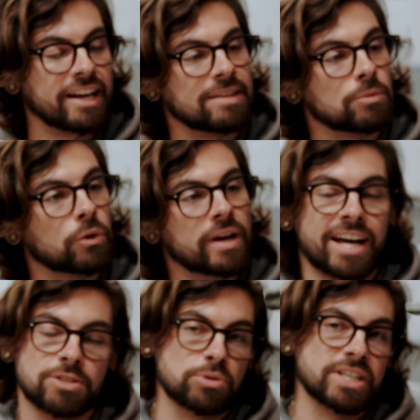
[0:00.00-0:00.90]
anymore. It
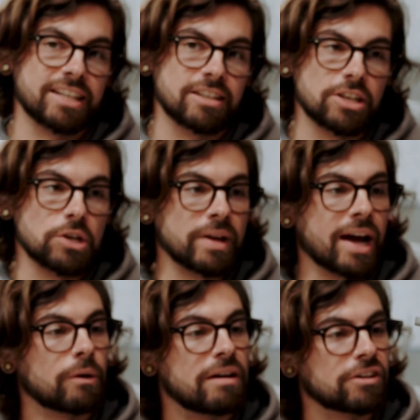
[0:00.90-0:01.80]
has protected the unit,
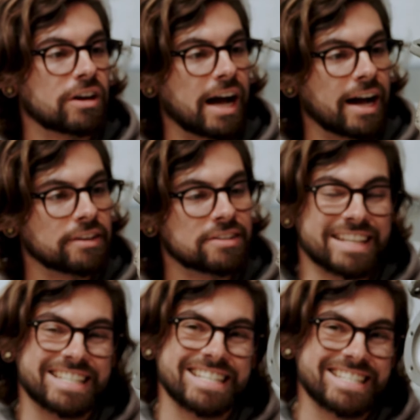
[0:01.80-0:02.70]
however, and
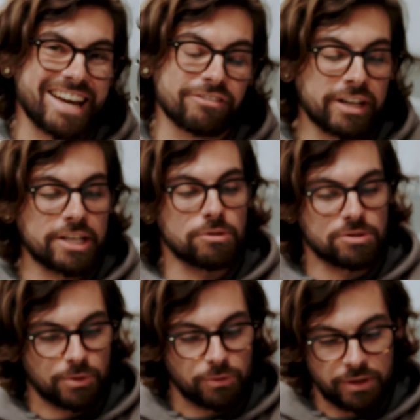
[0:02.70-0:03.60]
this is definitely
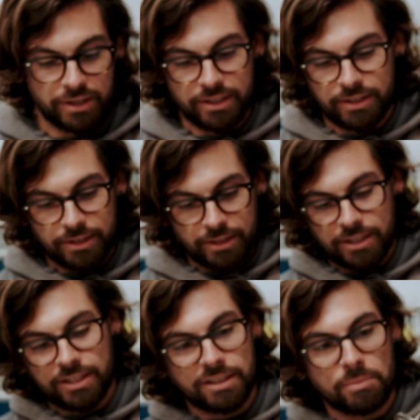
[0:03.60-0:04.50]
usable.
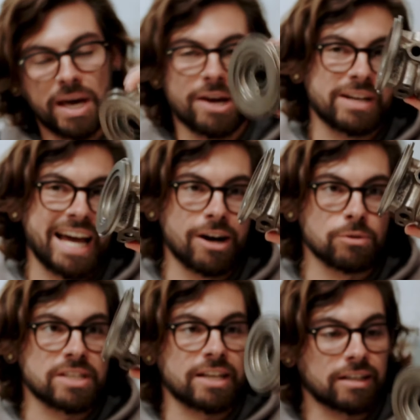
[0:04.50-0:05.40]
Bearing
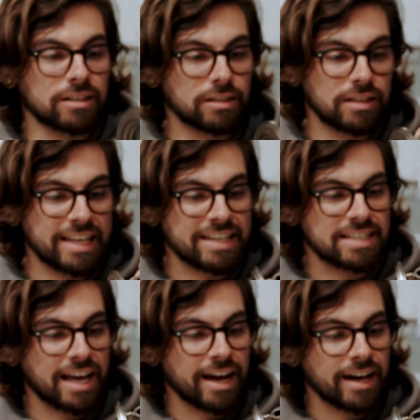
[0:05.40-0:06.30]
housing,
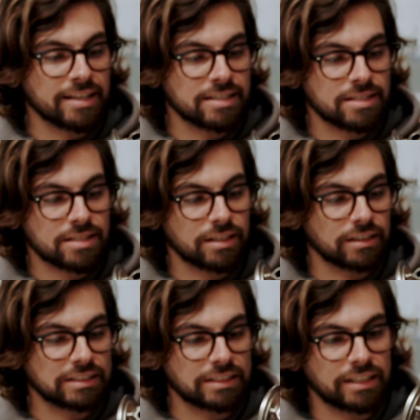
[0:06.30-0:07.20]
it's
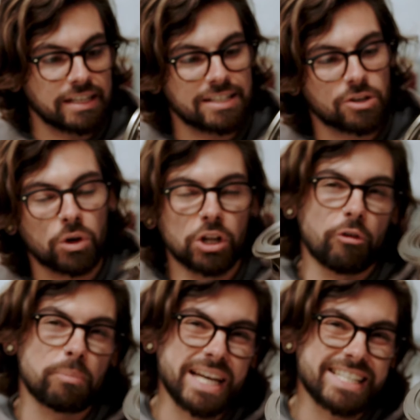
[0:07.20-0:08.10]
quite a
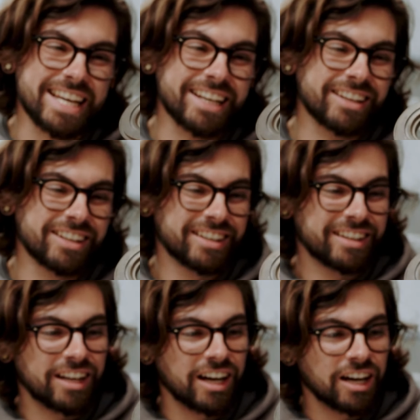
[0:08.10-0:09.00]
lot of pitting.
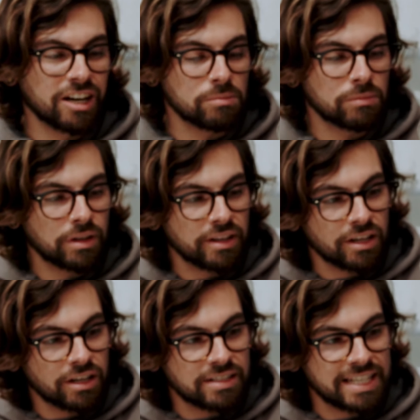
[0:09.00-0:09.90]

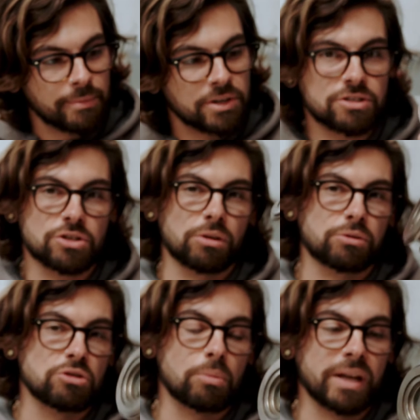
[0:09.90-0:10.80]
The damage has gone
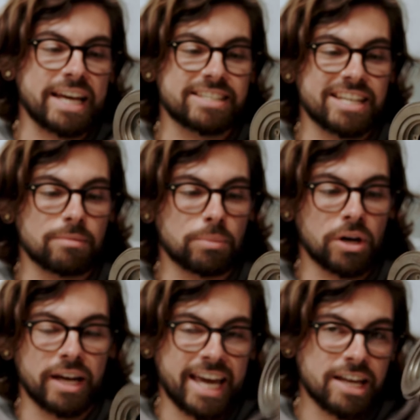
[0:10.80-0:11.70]
through the plating,
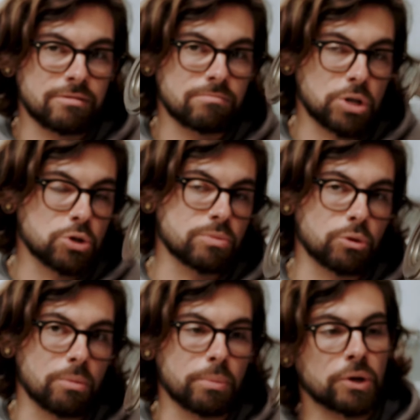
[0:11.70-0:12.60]
but again, usable
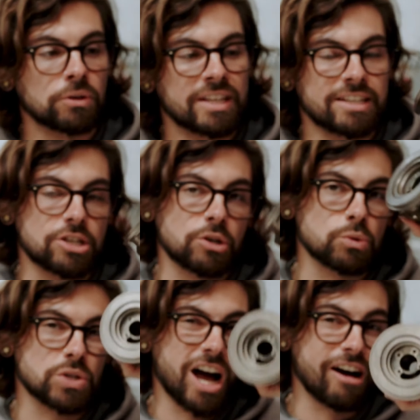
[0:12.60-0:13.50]
component. The
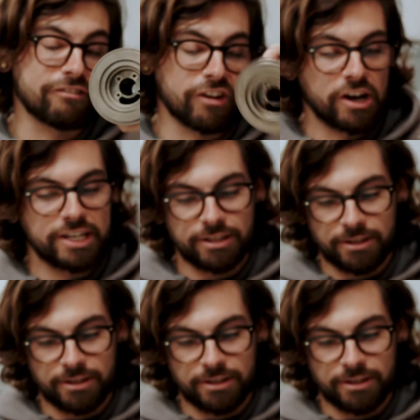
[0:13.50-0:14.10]
internals are fine.